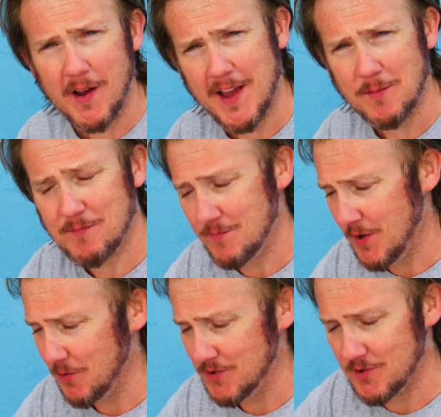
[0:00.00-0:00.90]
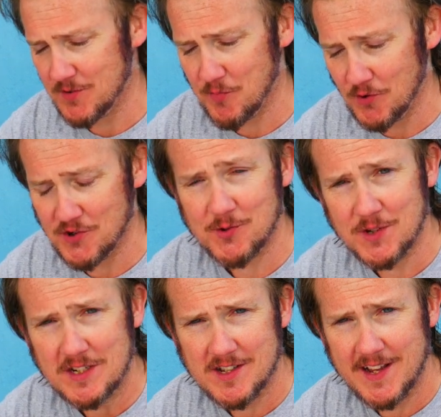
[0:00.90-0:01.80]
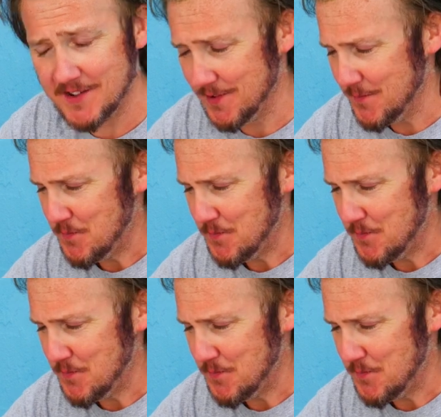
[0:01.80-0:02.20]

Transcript: He had loads and loads of produce in his hand.